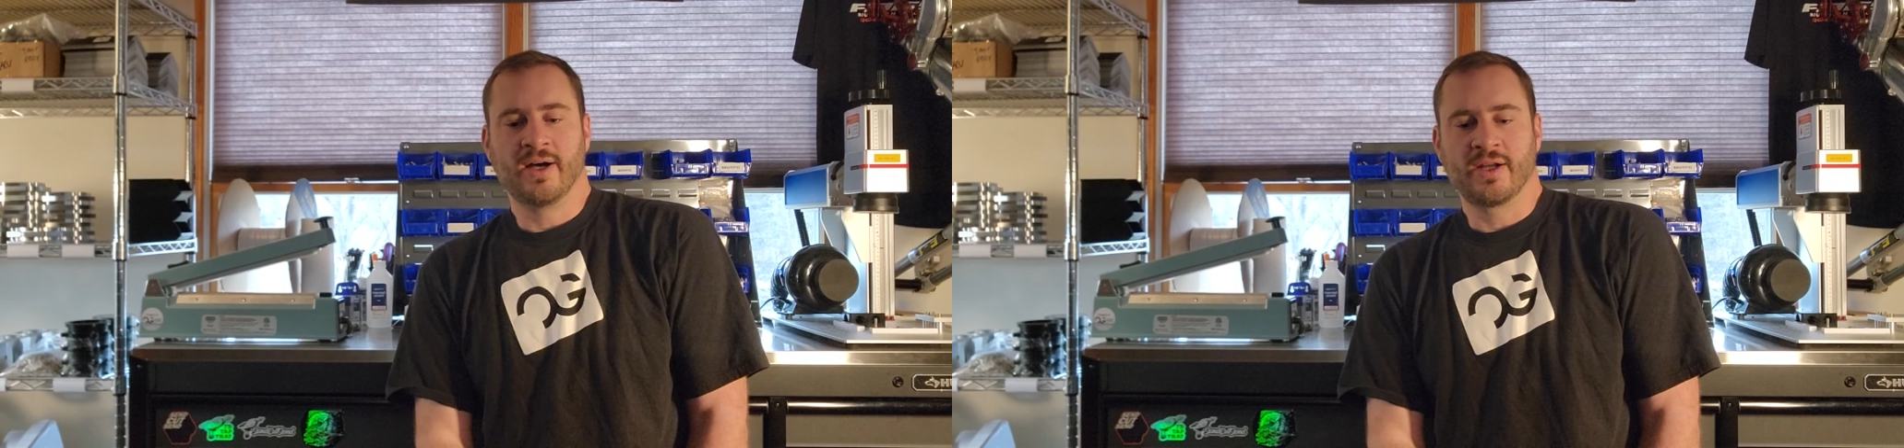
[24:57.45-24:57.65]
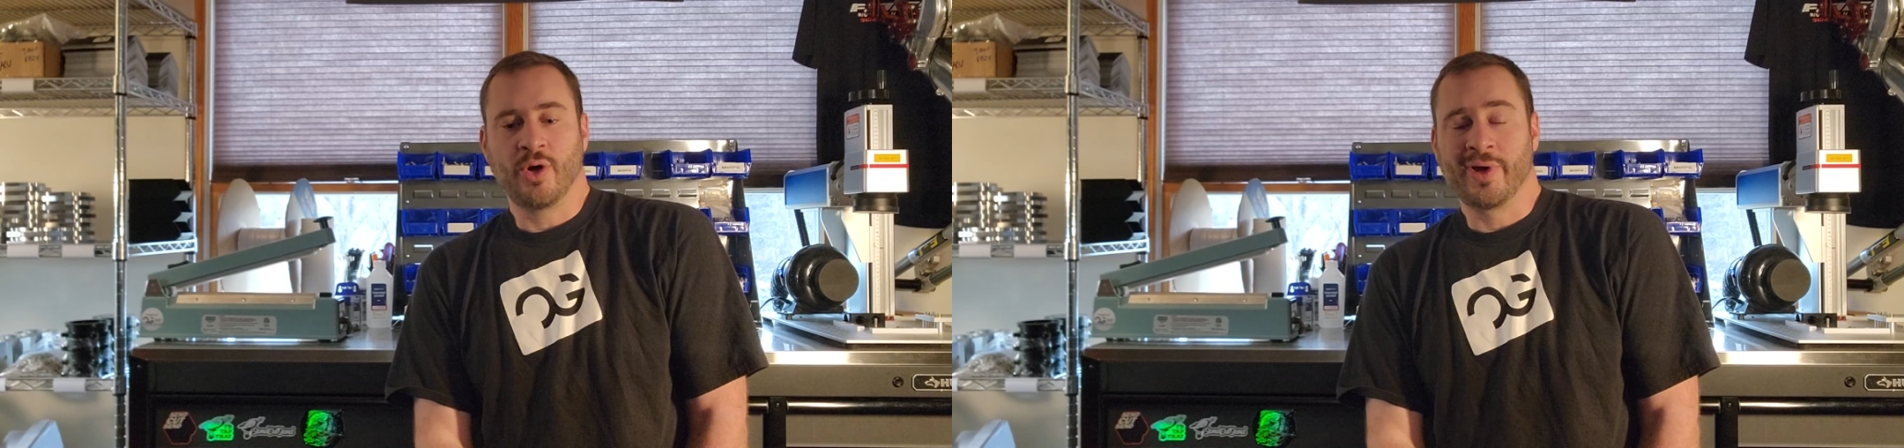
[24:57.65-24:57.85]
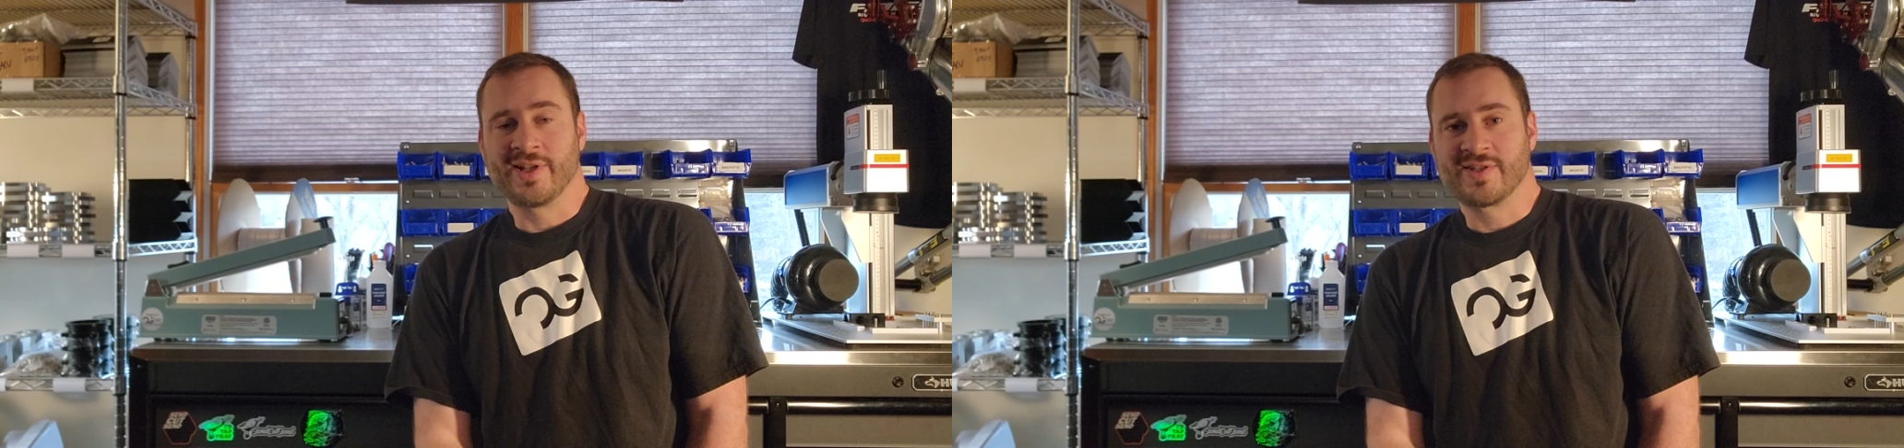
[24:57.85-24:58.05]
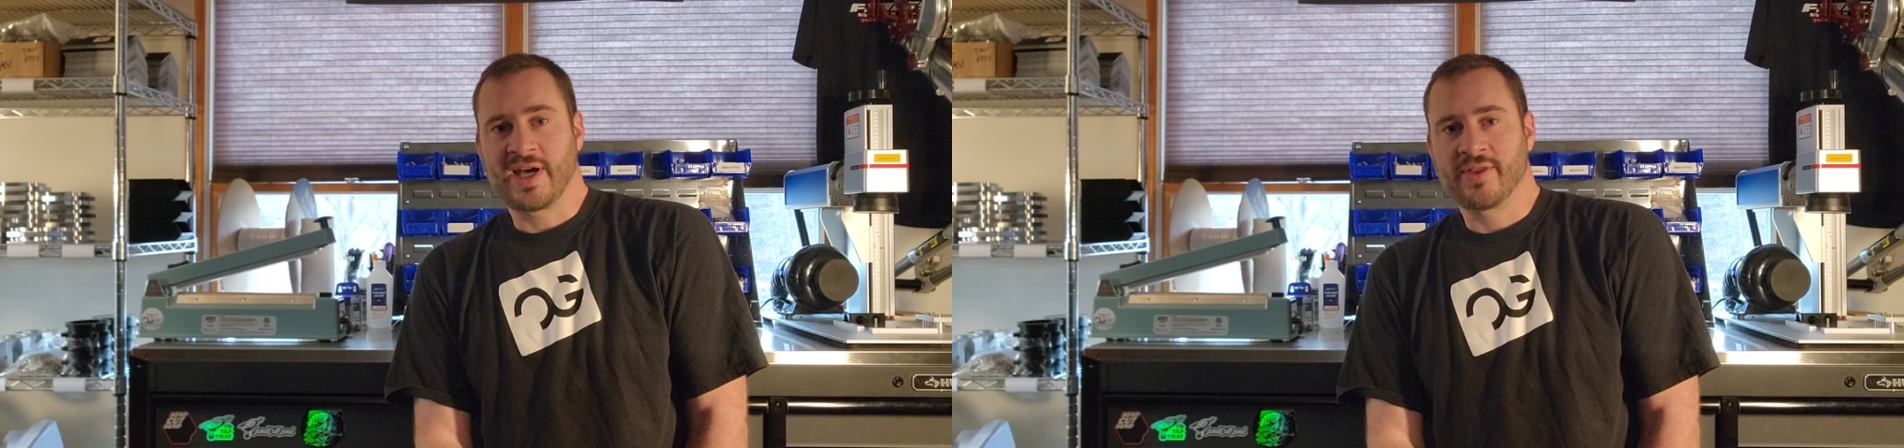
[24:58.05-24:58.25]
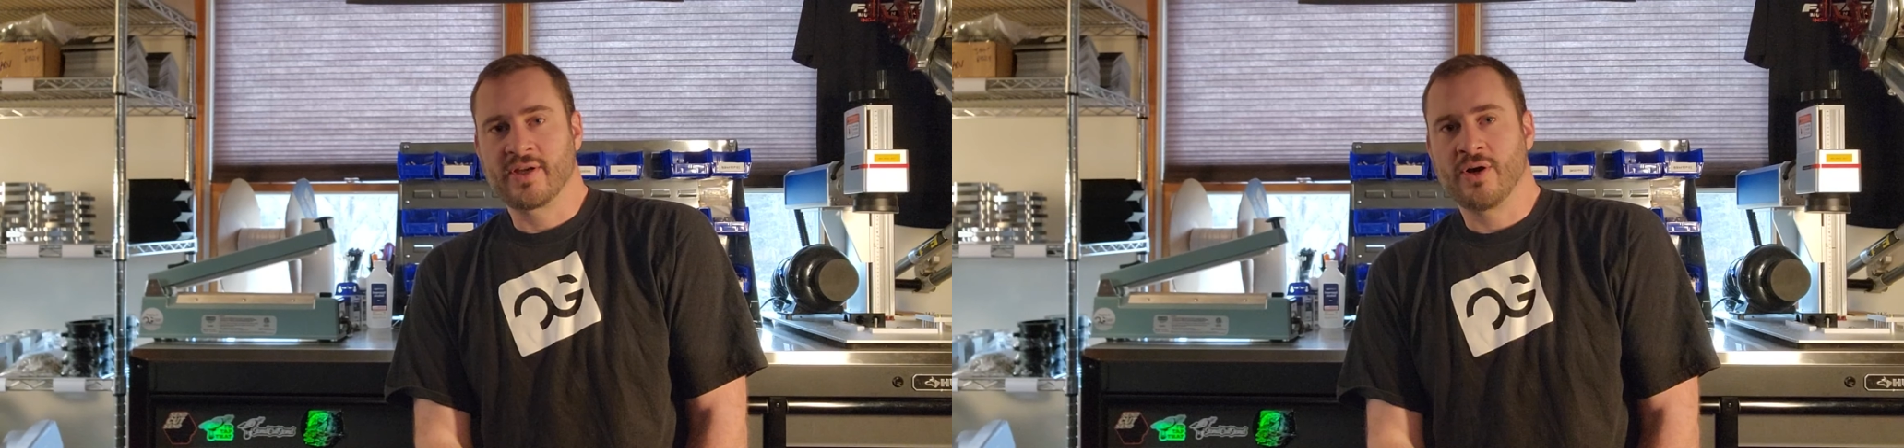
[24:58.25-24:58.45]
Going
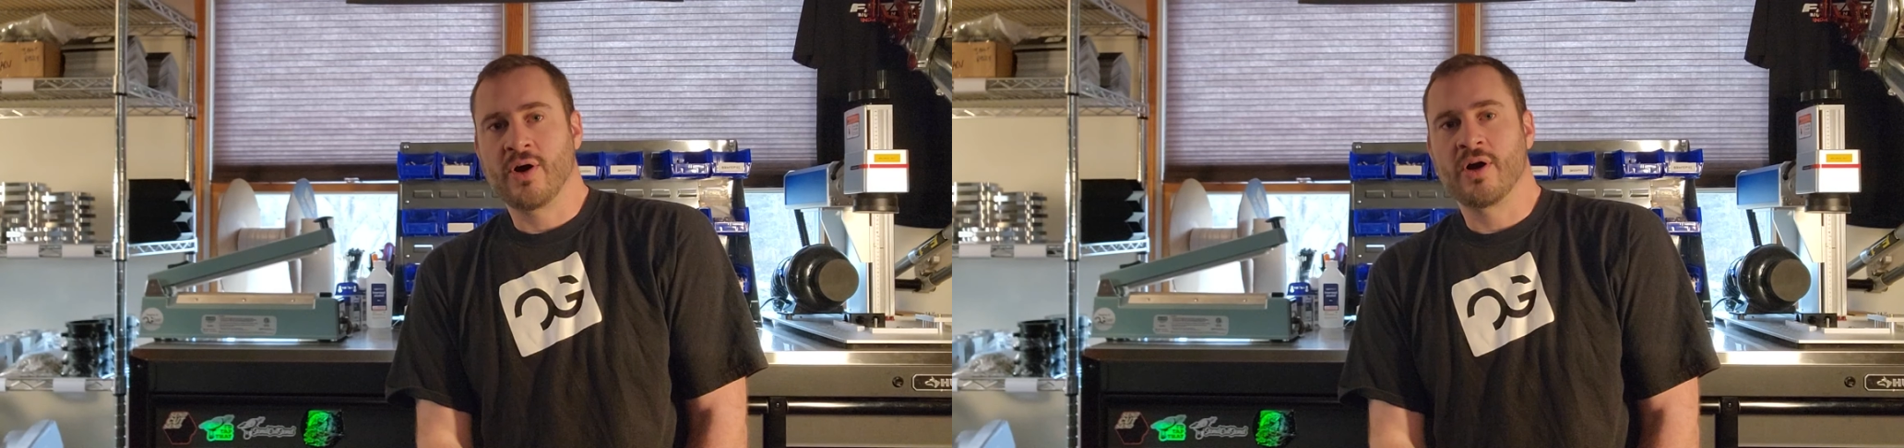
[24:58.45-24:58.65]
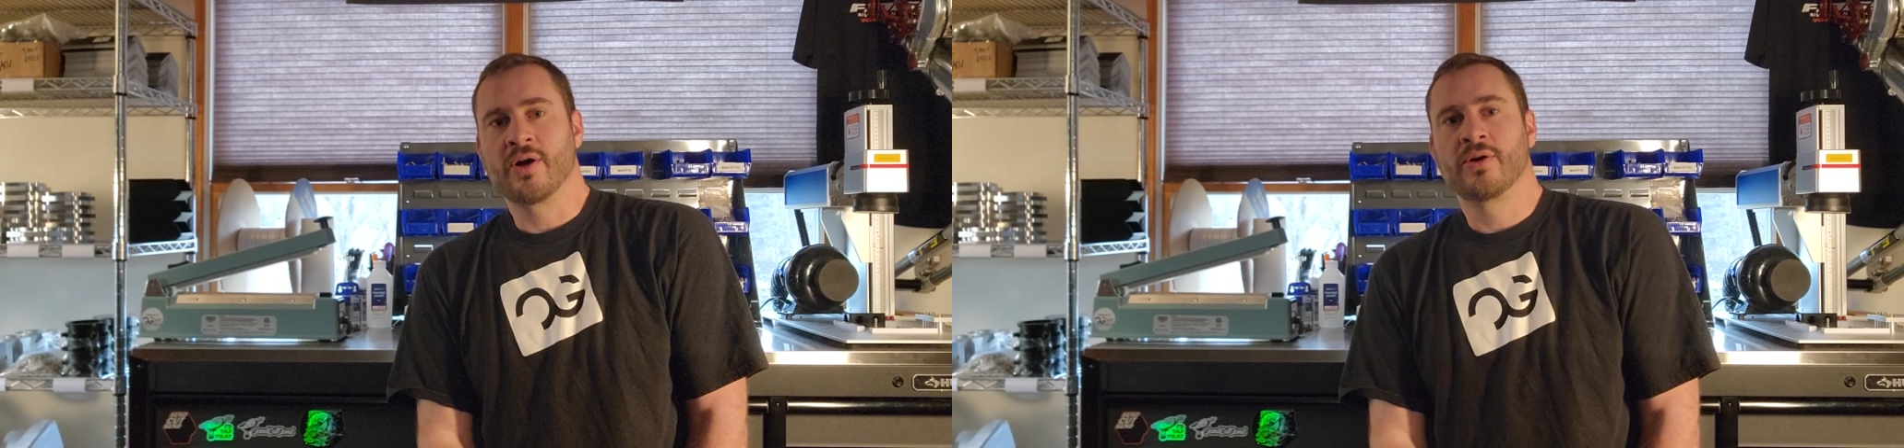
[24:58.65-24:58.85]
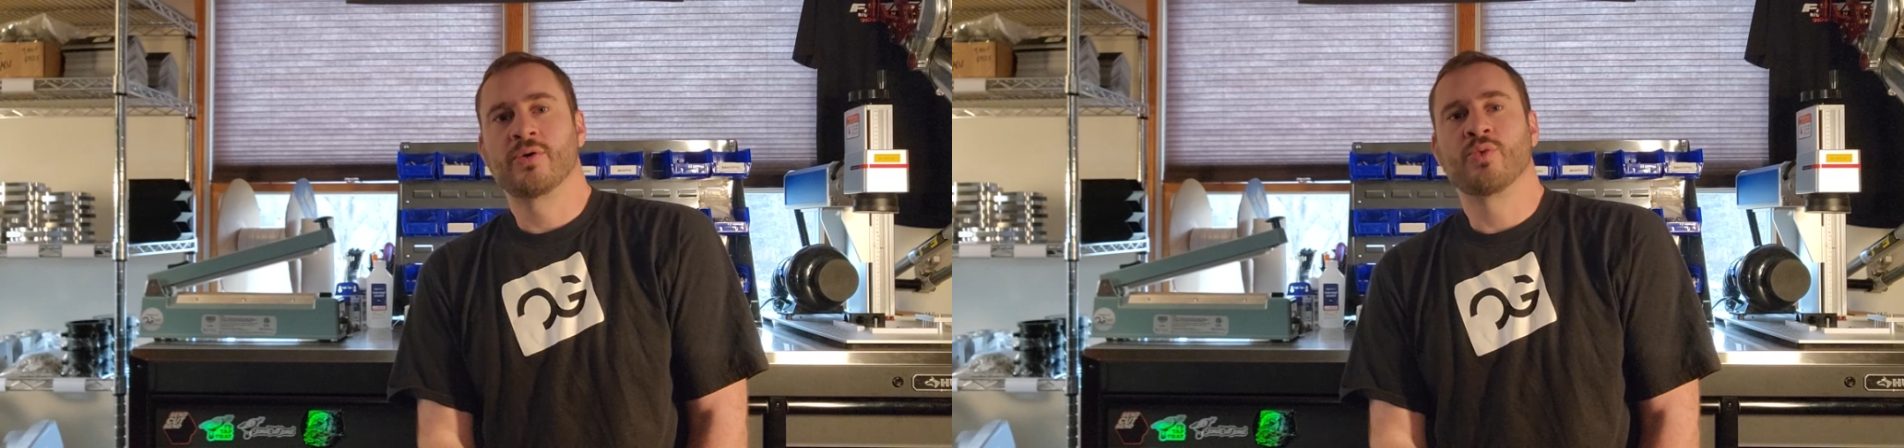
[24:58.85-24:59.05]
inside the car,